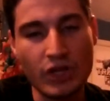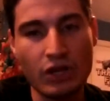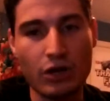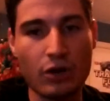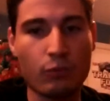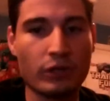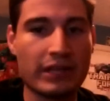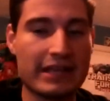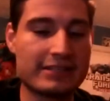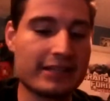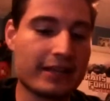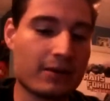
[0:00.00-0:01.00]
One
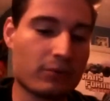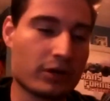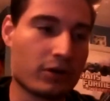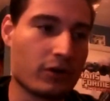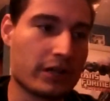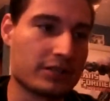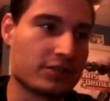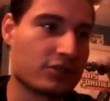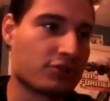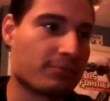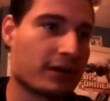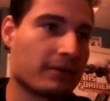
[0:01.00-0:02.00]
last thing I want to go ahead and
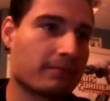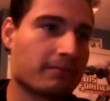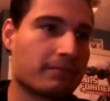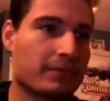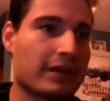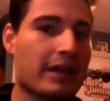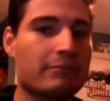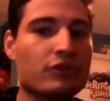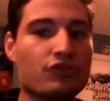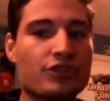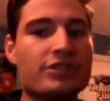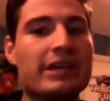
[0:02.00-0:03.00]
touch upon.
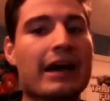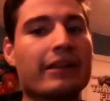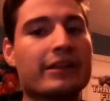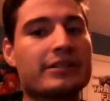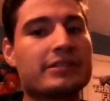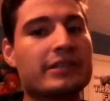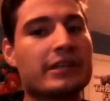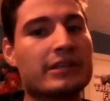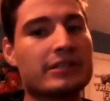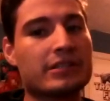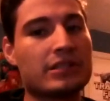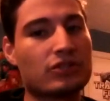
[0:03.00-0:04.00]
MLG Dallas
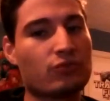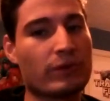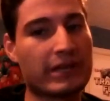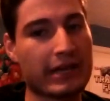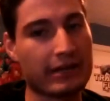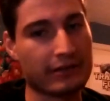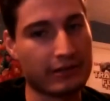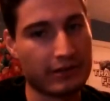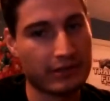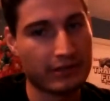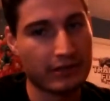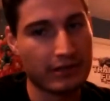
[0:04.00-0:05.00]
is this weekend.
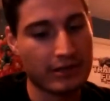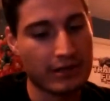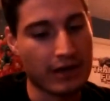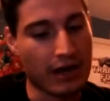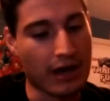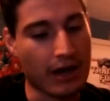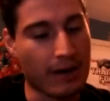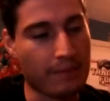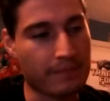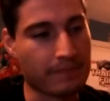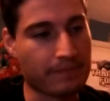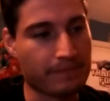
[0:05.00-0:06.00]

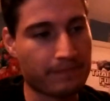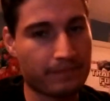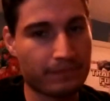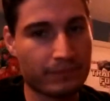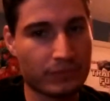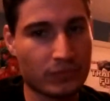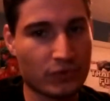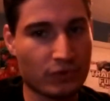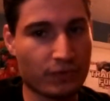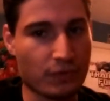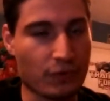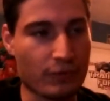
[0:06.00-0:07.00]

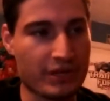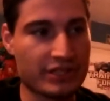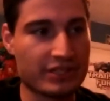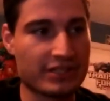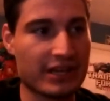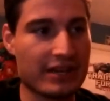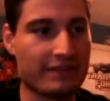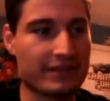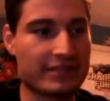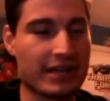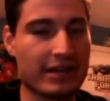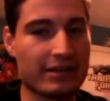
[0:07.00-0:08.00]
For reasons I have
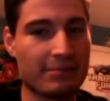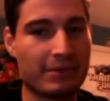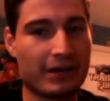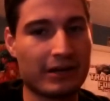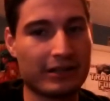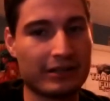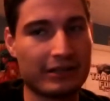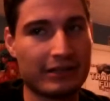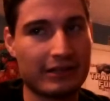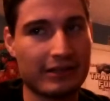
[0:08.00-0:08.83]
decided upon,